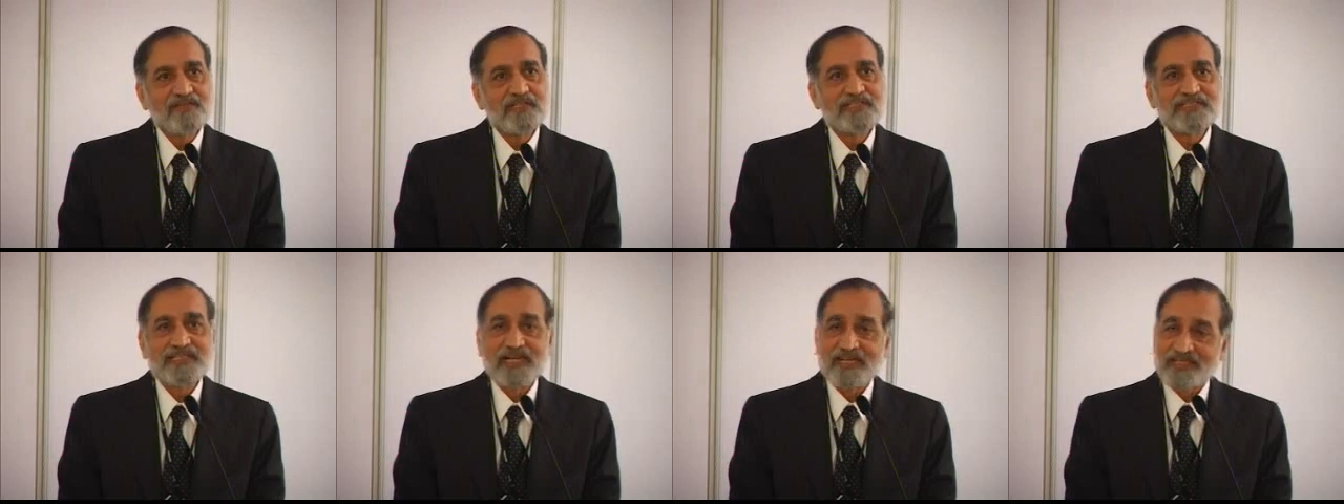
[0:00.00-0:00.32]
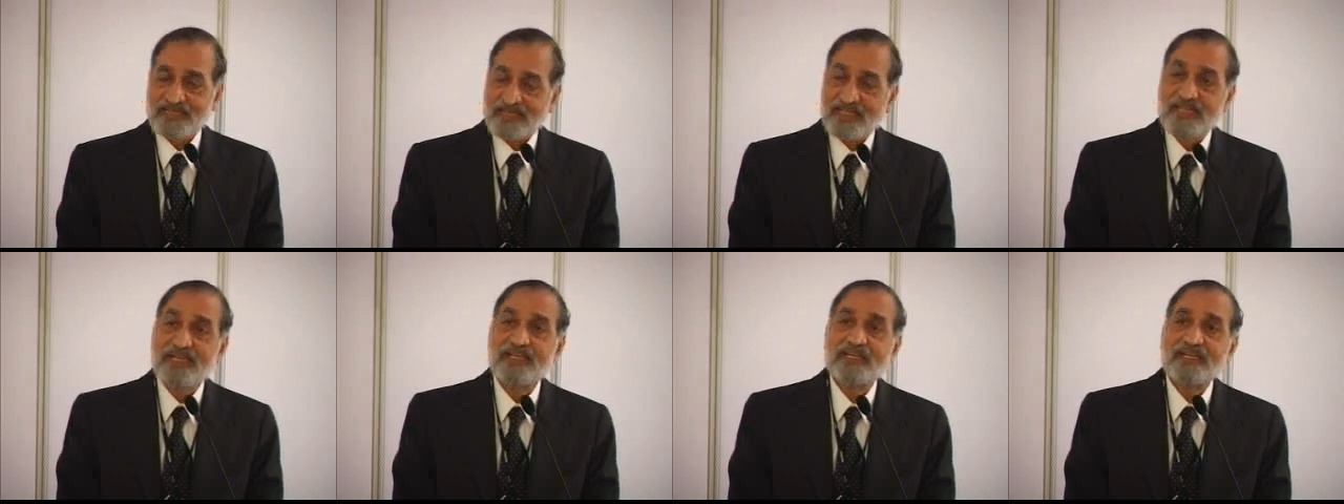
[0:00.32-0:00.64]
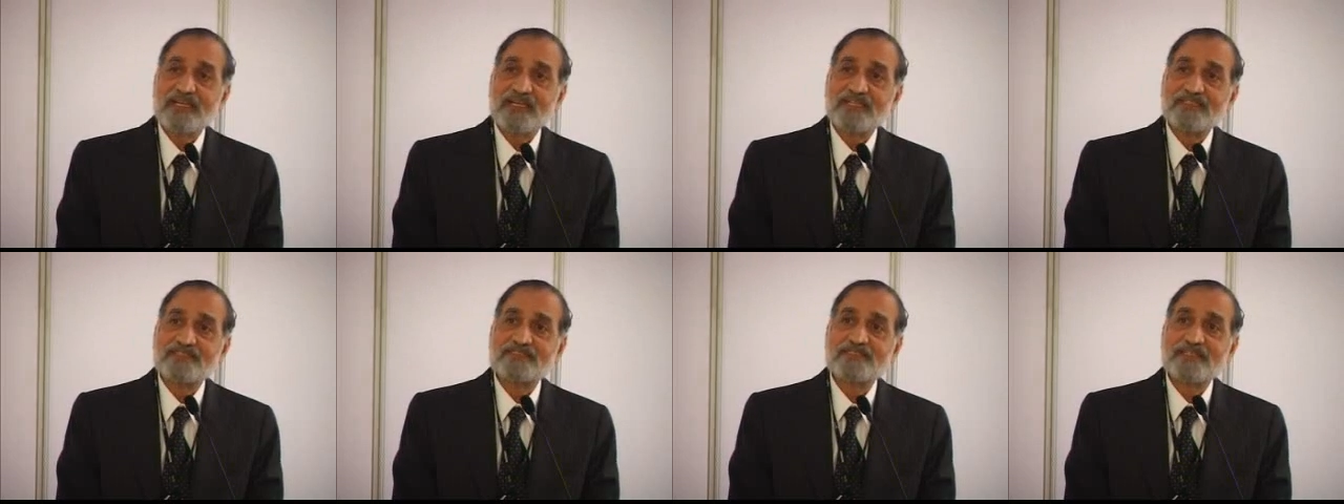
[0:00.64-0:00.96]
which I
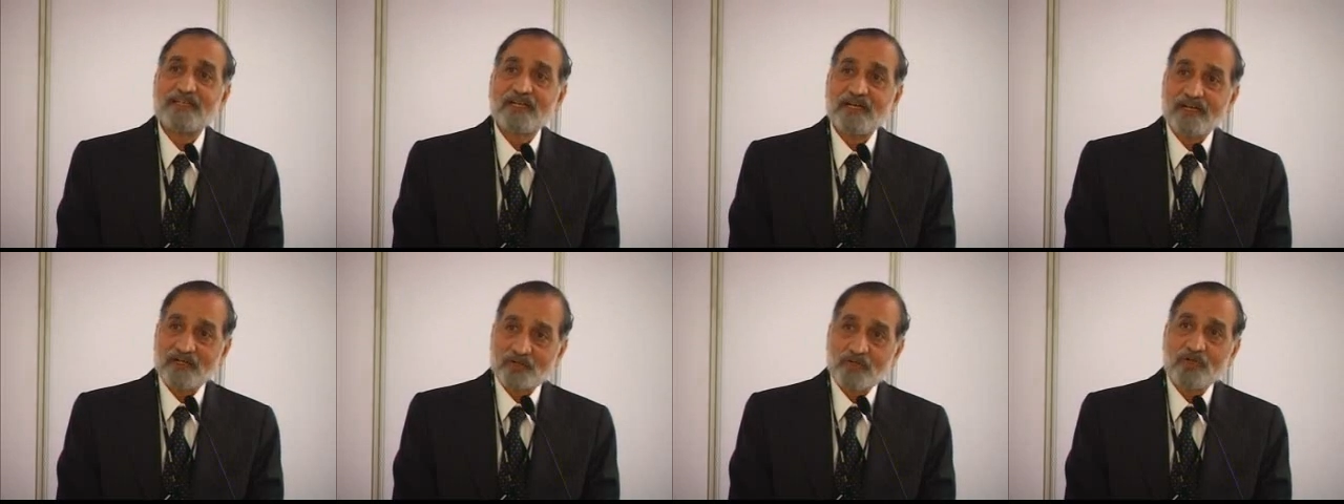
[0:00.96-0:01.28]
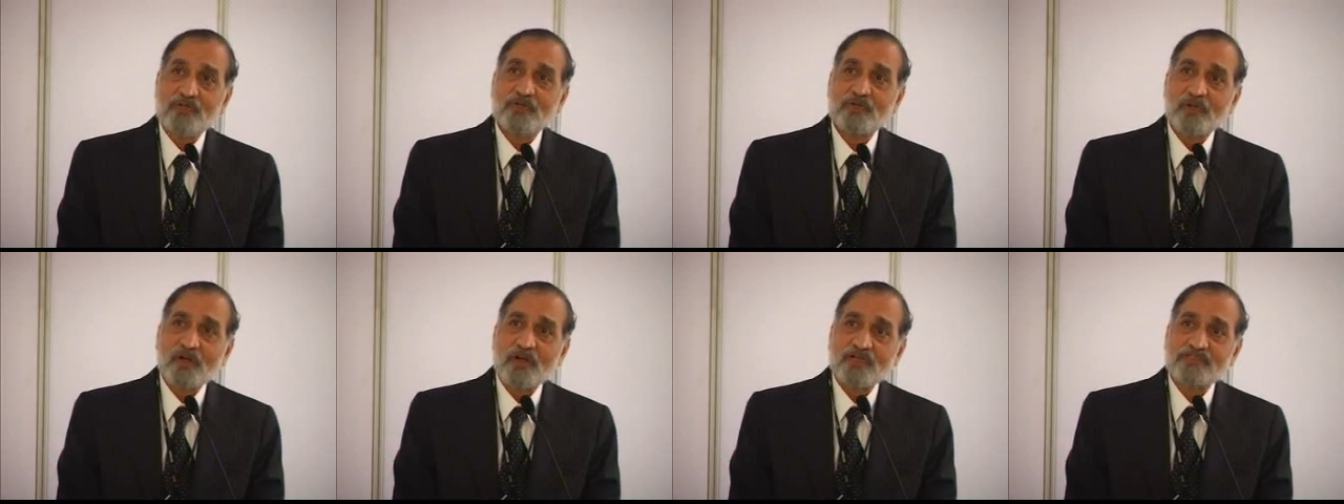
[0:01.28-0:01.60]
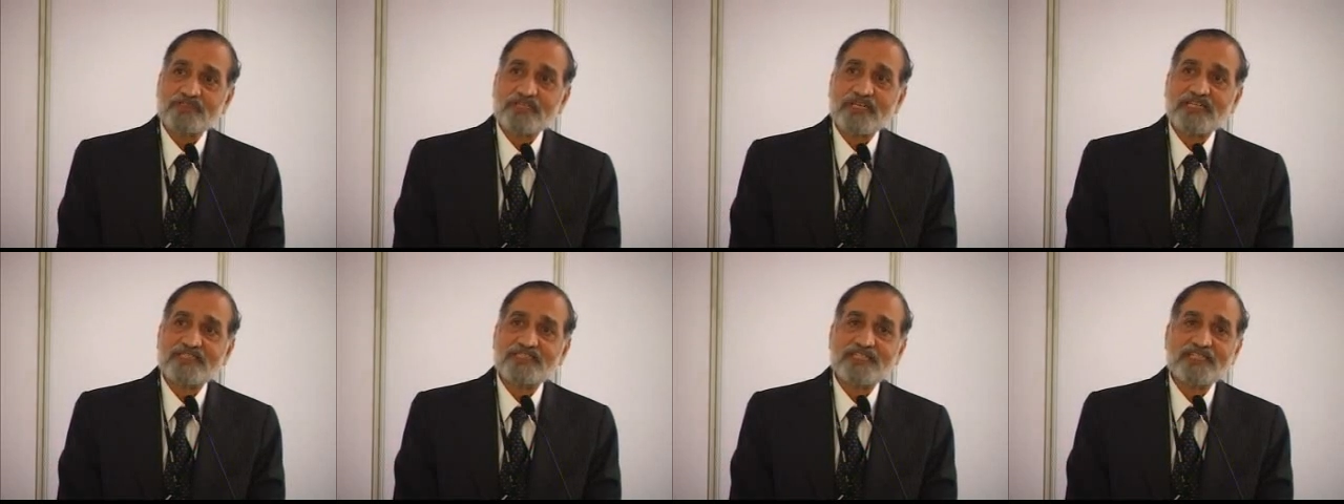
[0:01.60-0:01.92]
think is a good
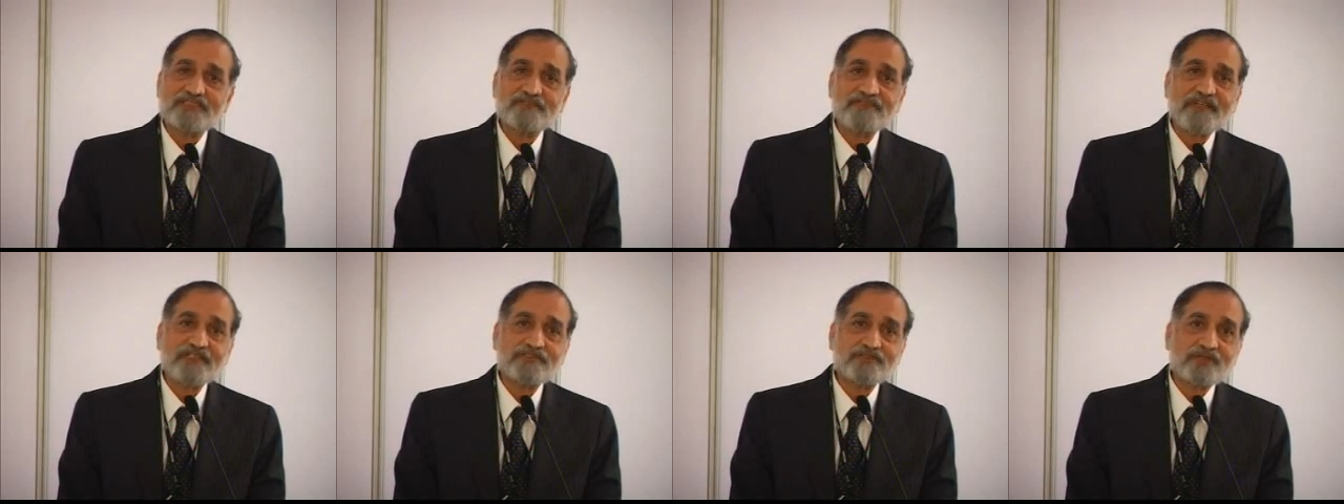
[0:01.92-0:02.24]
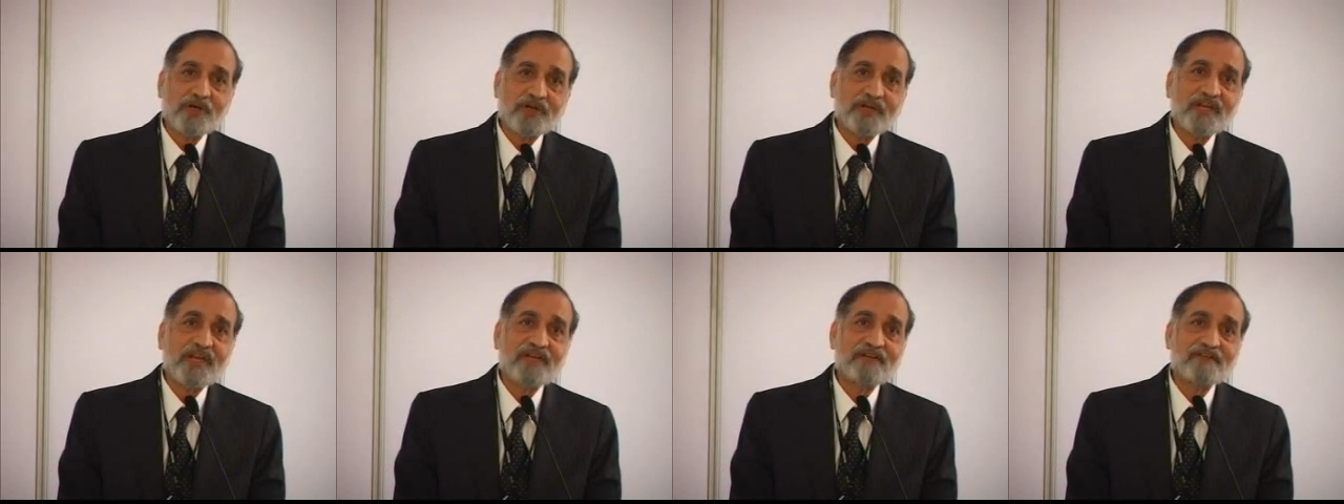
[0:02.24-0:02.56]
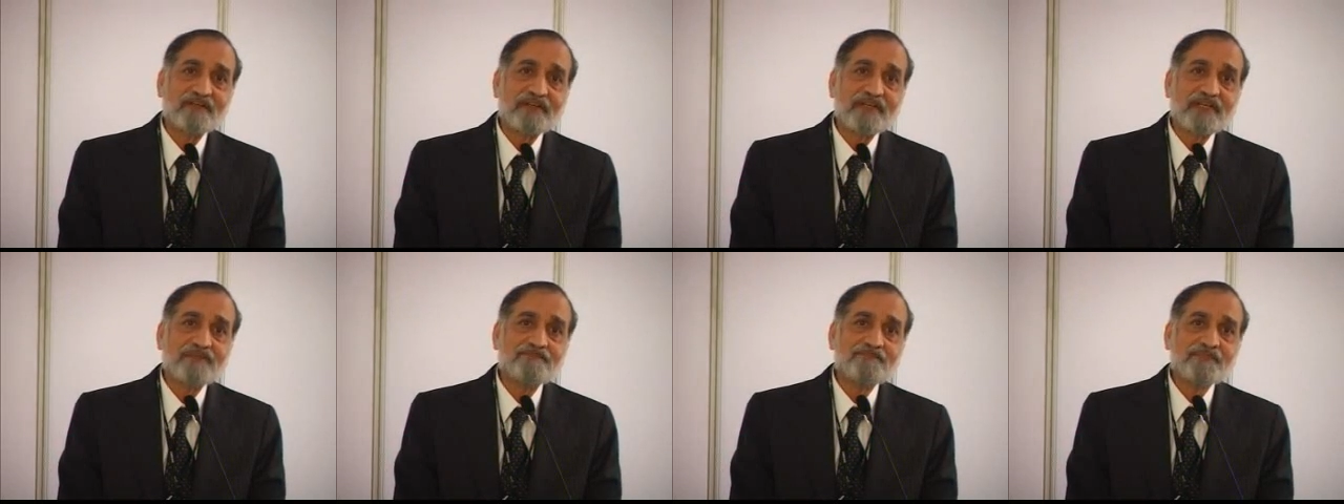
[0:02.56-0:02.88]
cause in itself and
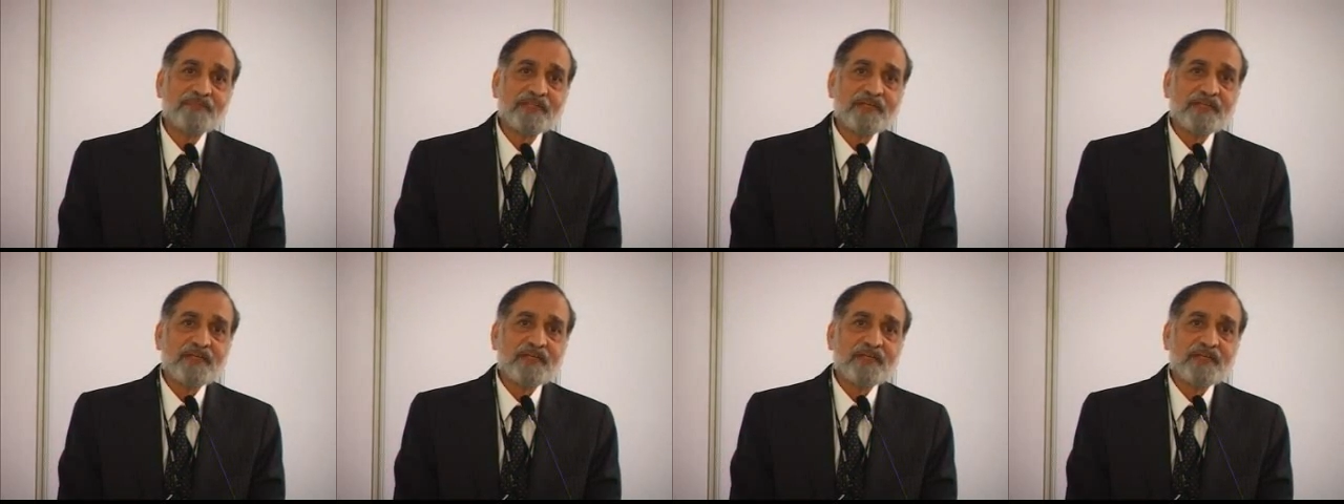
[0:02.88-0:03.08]
laudatory,